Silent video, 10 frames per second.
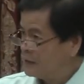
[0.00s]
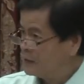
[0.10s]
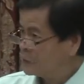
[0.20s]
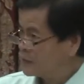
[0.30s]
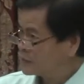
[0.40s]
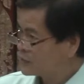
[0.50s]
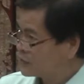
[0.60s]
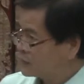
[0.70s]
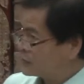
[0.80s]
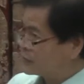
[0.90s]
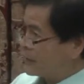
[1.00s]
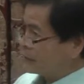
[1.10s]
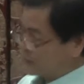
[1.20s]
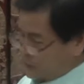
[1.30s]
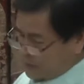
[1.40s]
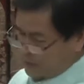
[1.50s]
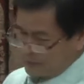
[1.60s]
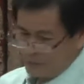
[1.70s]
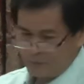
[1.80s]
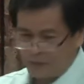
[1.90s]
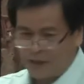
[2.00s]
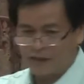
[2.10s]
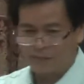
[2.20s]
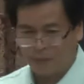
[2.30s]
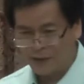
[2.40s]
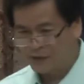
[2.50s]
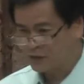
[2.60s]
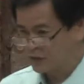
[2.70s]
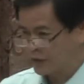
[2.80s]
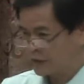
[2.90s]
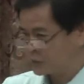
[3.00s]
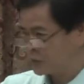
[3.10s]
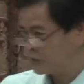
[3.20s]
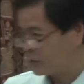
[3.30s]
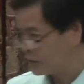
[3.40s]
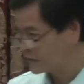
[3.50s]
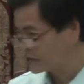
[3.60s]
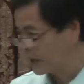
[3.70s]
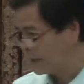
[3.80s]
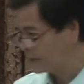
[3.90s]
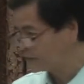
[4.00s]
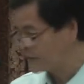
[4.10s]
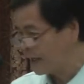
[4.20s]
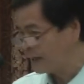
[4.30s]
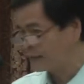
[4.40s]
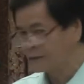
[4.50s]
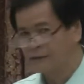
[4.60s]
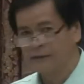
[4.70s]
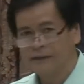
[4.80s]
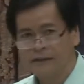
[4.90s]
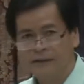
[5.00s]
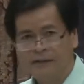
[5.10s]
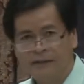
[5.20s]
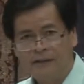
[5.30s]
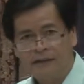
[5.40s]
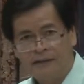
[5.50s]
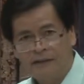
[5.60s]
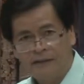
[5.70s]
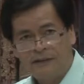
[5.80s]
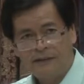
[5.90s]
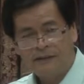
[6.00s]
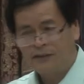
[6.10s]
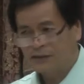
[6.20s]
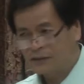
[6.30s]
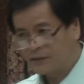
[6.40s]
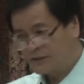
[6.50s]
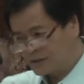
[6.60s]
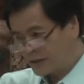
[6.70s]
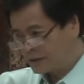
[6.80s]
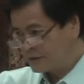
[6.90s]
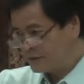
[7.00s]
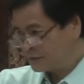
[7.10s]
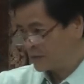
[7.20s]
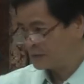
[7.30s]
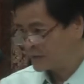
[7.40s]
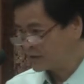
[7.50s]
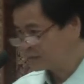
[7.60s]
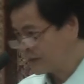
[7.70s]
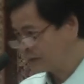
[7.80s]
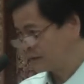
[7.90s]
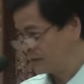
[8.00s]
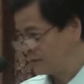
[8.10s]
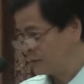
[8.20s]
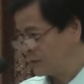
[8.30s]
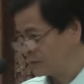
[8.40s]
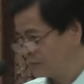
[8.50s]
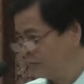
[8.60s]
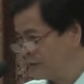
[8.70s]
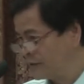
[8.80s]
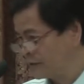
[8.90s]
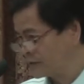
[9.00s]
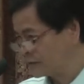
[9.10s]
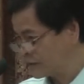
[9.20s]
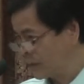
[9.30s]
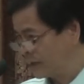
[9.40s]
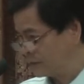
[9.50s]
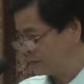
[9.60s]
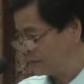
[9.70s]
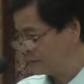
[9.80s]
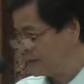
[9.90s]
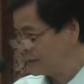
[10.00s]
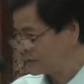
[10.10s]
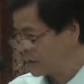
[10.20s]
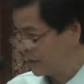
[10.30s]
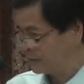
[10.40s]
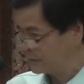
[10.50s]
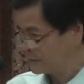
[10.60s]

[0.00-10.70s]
He was sent to the marketplace together with all the slaves and he's got, he's got a different perspective about being a slave, being a slave.